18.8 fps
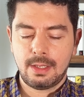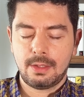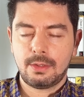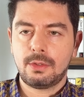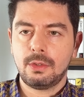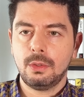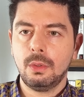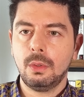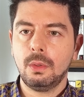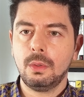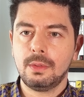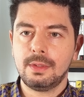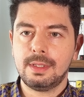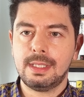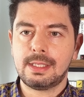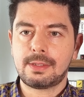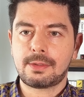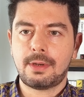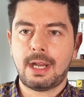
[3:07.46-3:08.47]
to
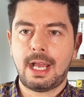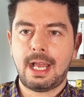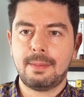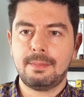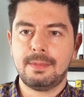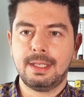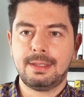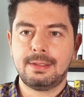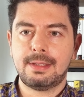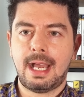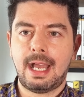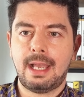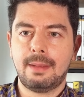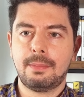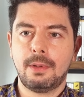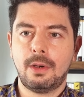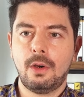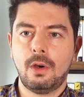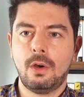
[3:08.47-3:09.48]
describe the type
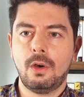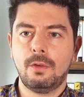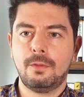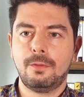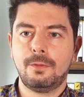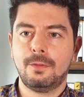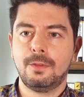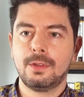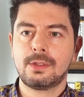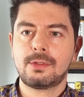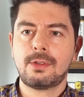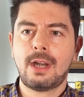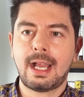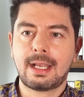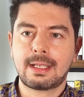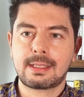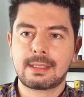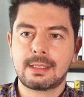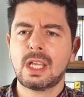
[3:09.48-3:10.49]
of
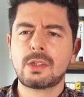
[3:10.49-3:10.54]
tracks.